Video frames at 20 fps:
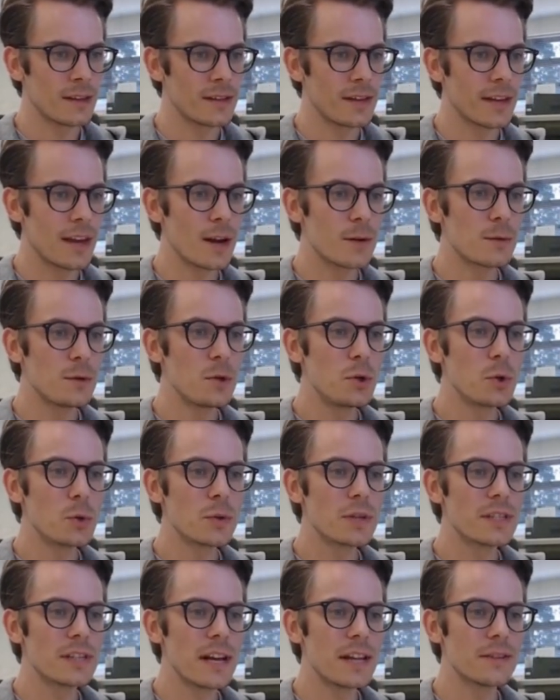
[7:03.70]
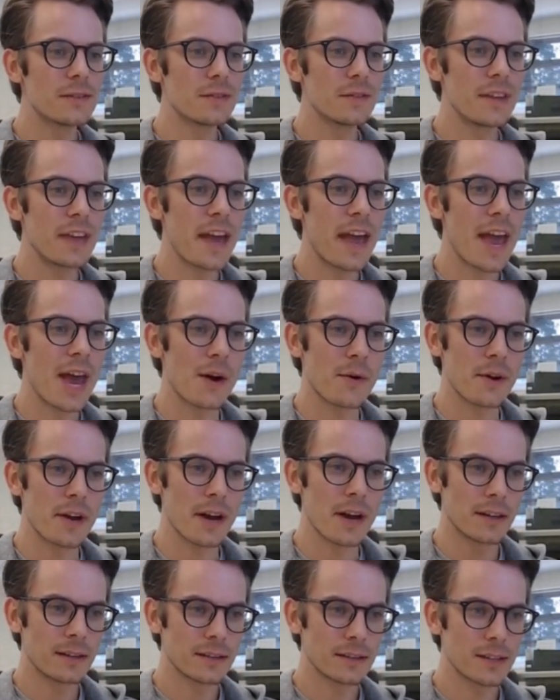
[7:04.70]
So you get a real sense of the
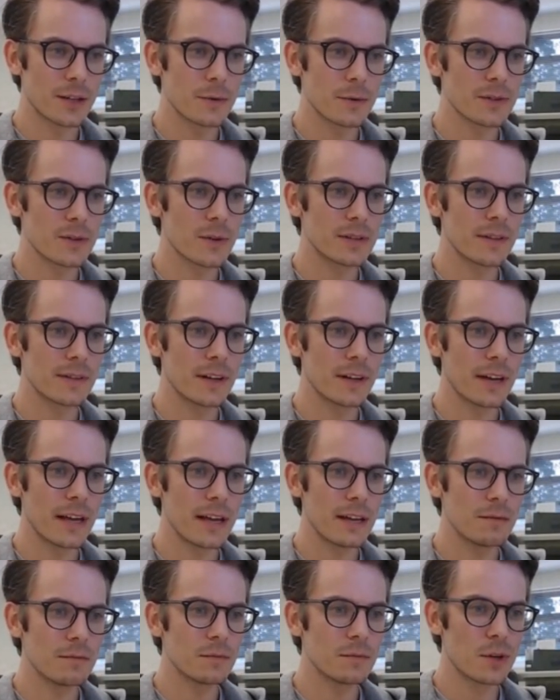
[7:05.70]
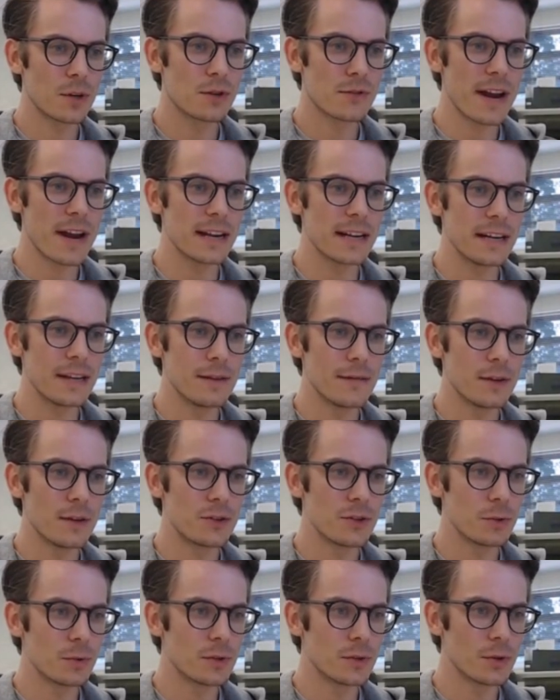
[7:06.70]
area. So as long as I've done it correctly, the
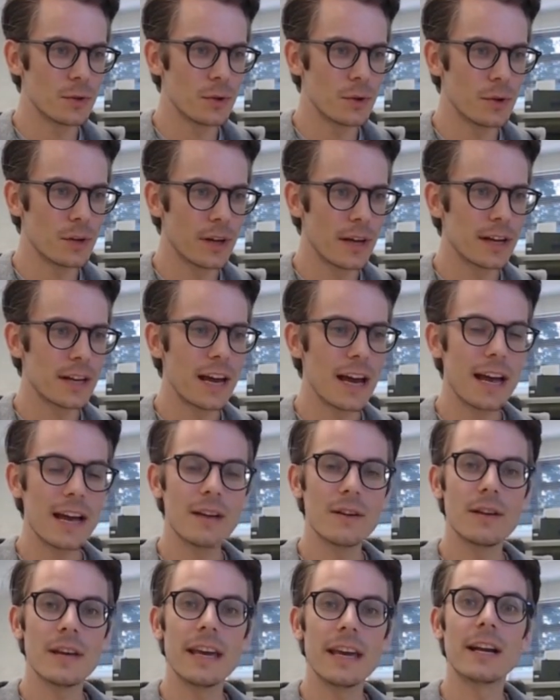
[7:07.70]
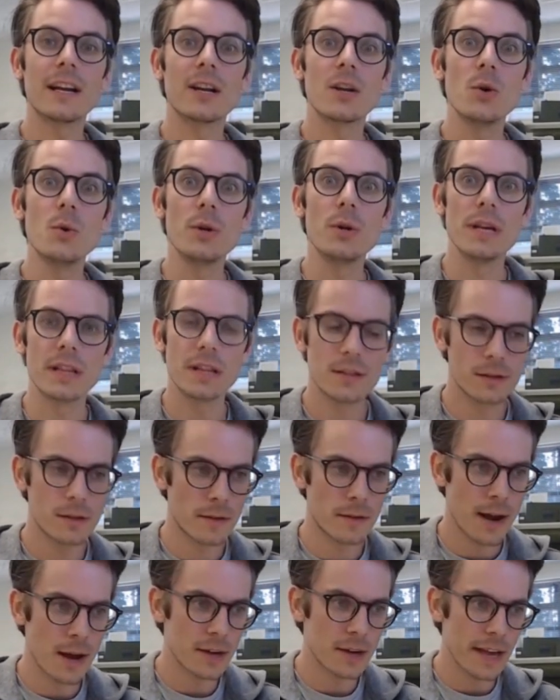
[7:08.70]
virtual tour, and including the
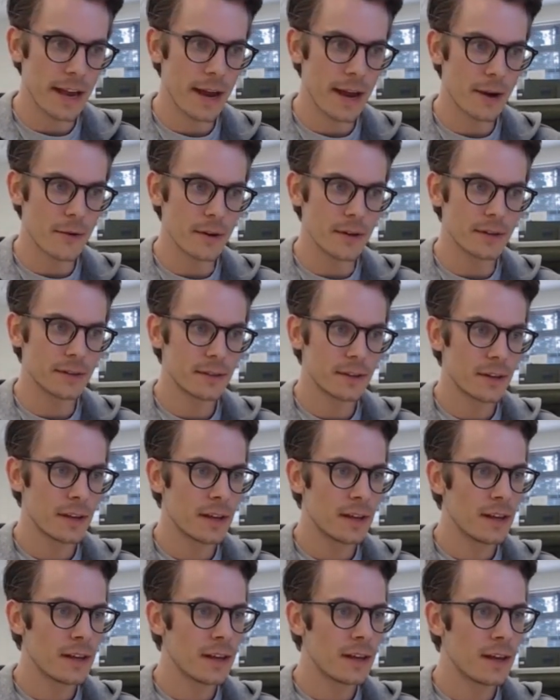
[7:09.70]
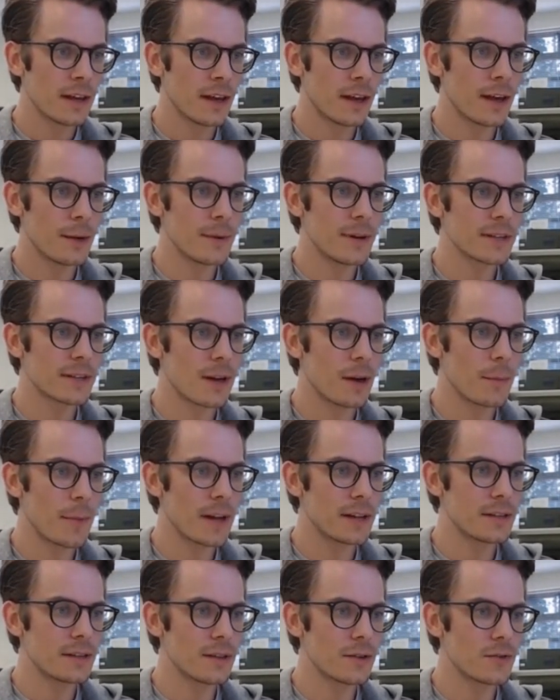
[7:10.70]
surrounding areas. Let's go
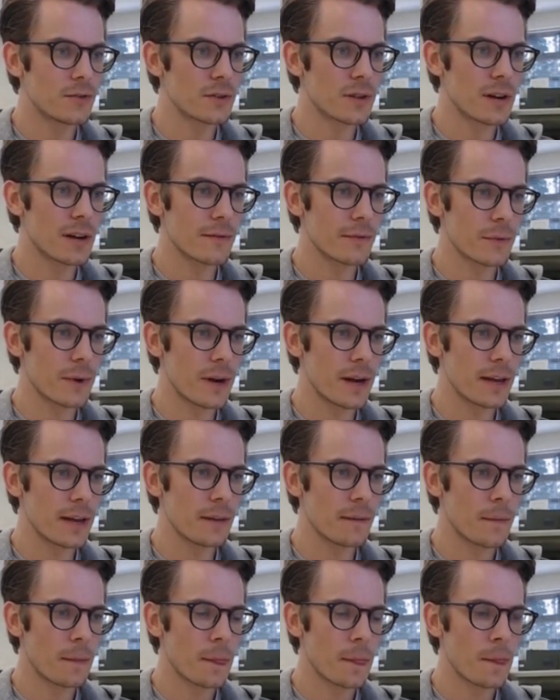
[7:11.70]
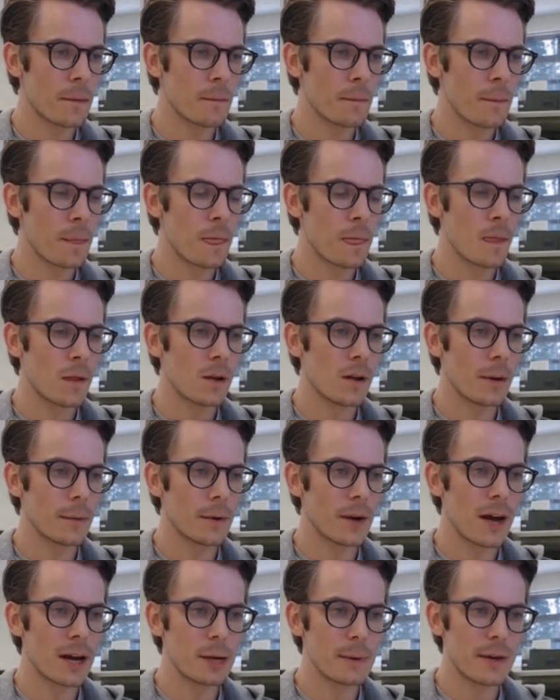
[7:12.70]
back to the driveway.
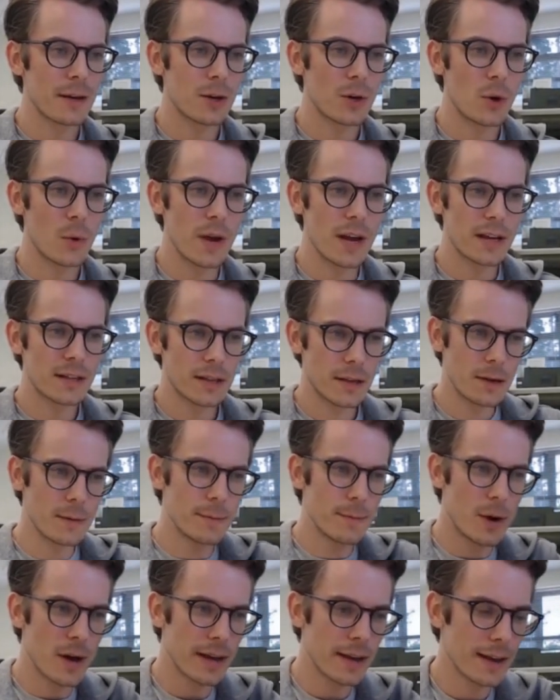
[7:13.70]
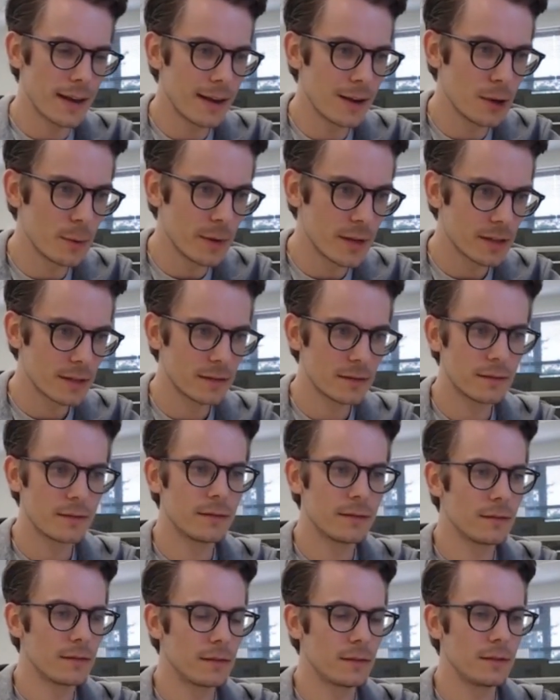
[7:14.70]
I'm going a bit quick, so you might get a little bit
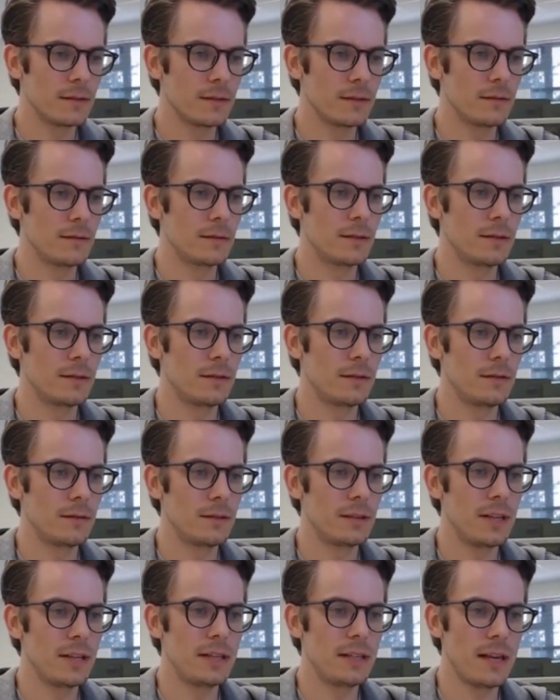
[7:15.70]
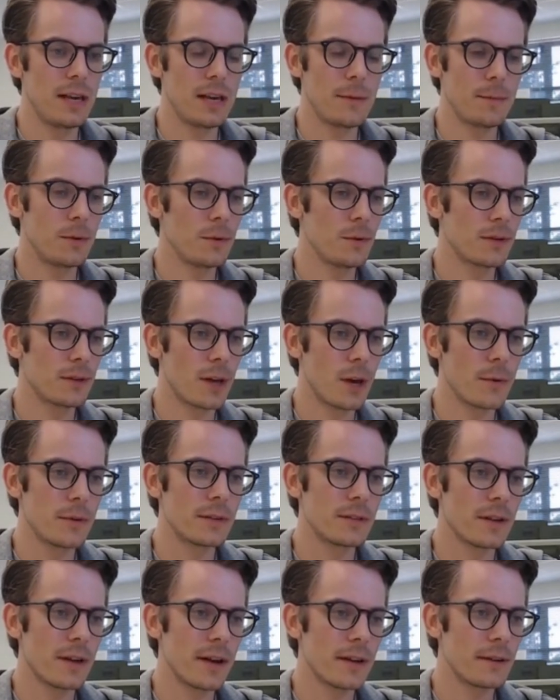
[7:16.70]
seasick, but let's go
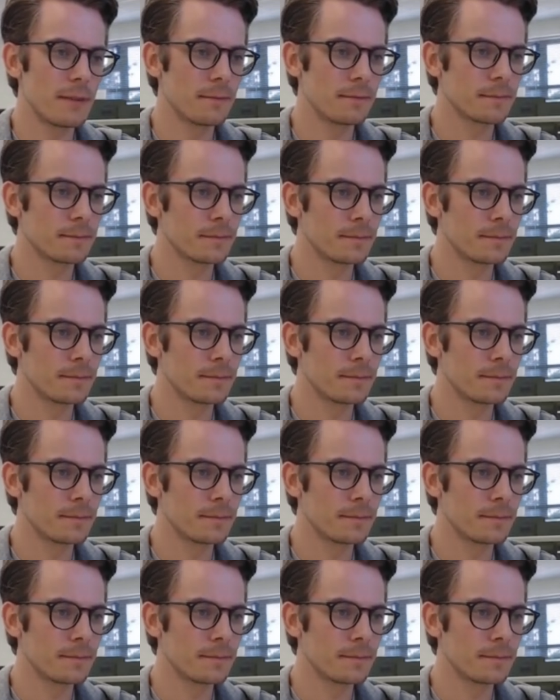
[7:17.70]
inside.